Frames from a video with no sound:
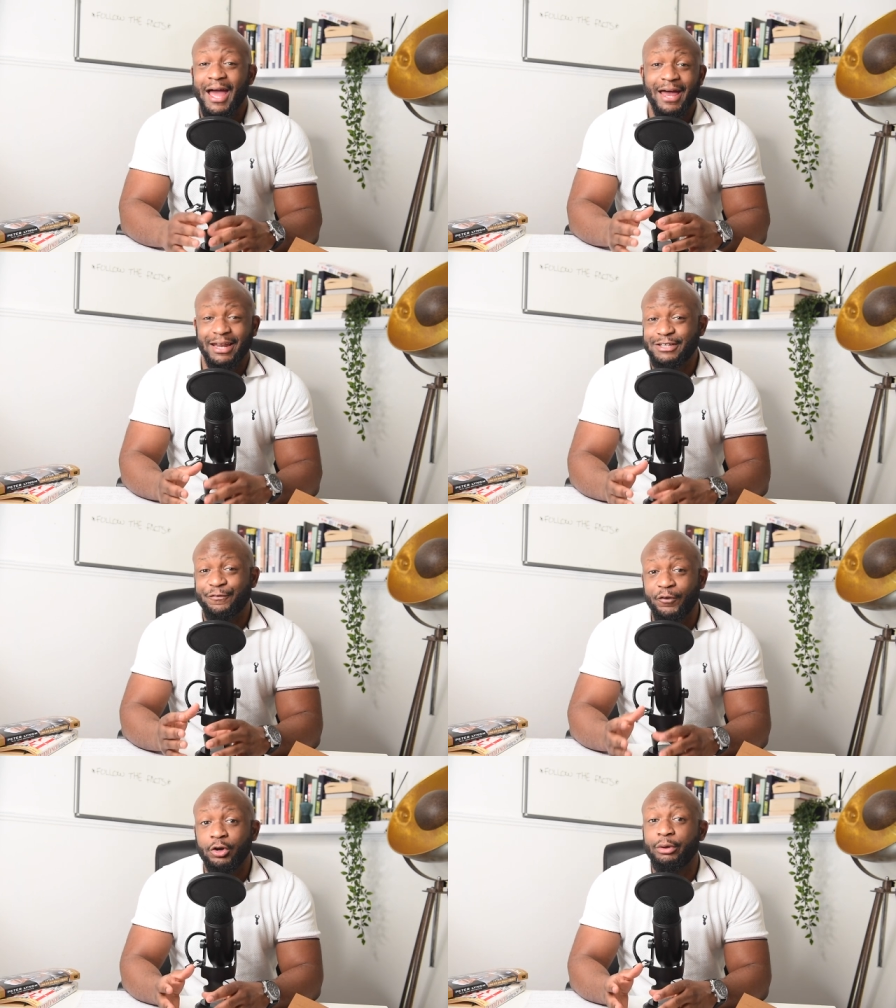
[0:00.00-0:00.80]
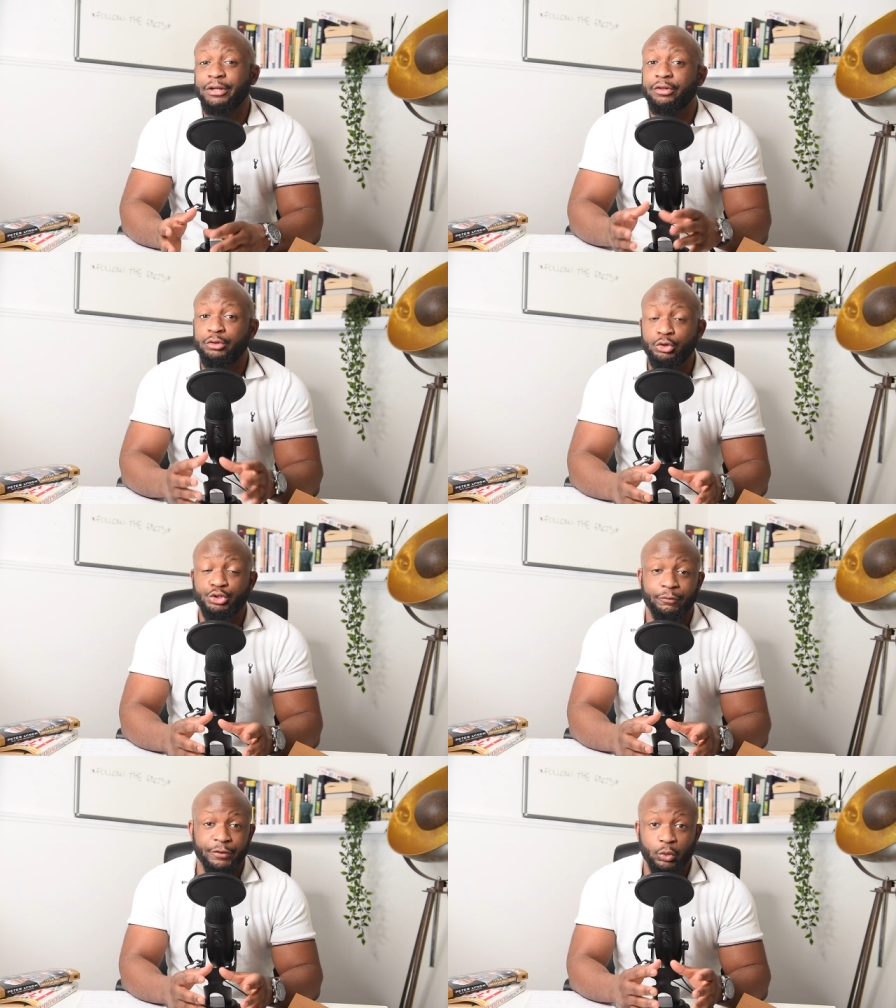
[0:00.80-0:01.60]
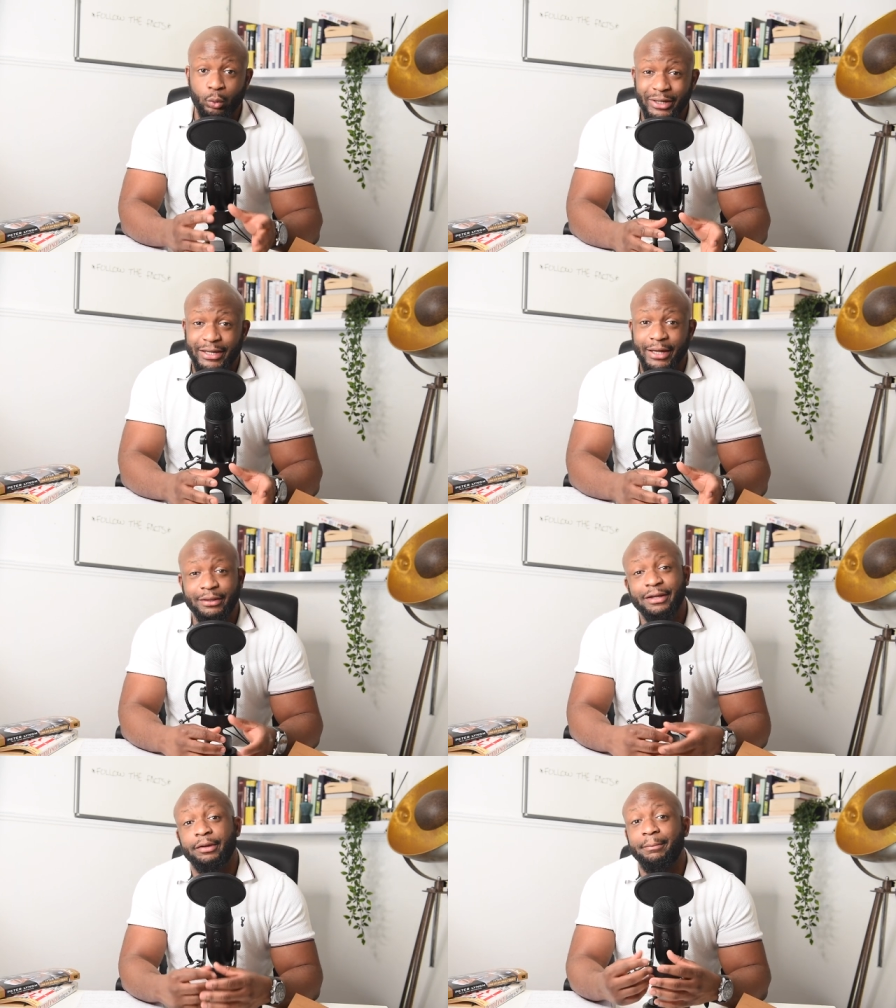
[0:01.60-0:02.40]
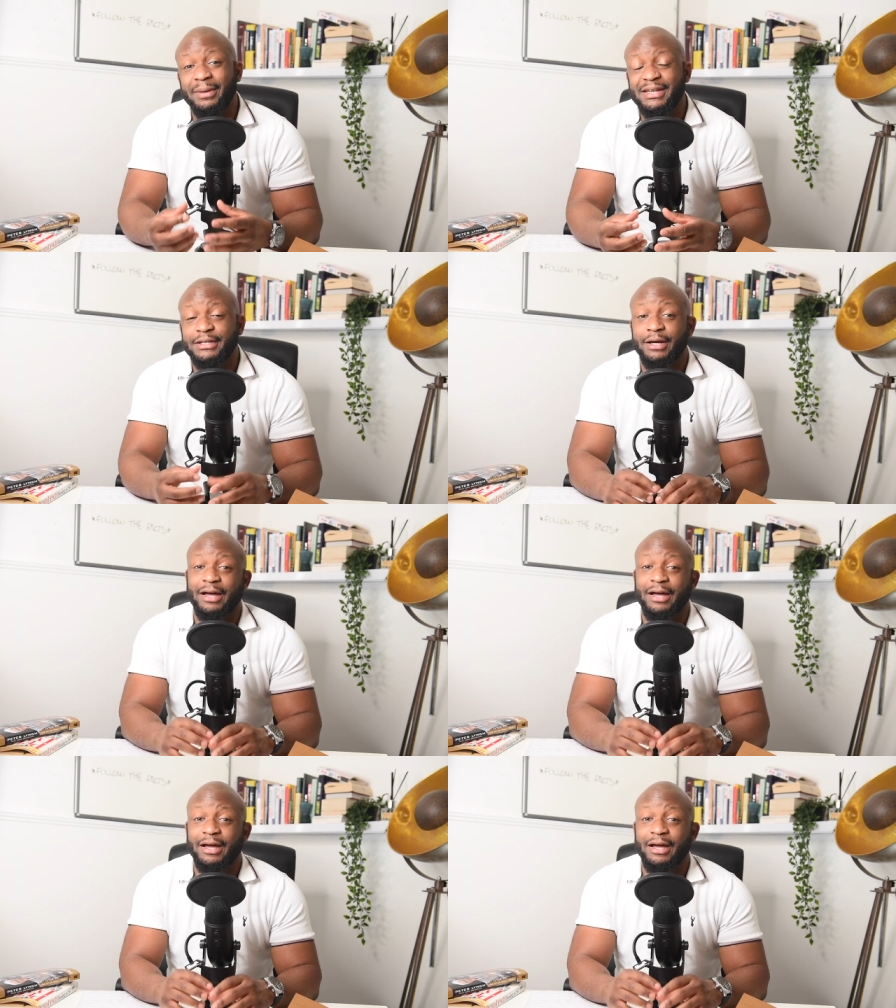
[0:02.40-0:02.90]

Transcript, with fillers: And that's following the news over the weekend that the media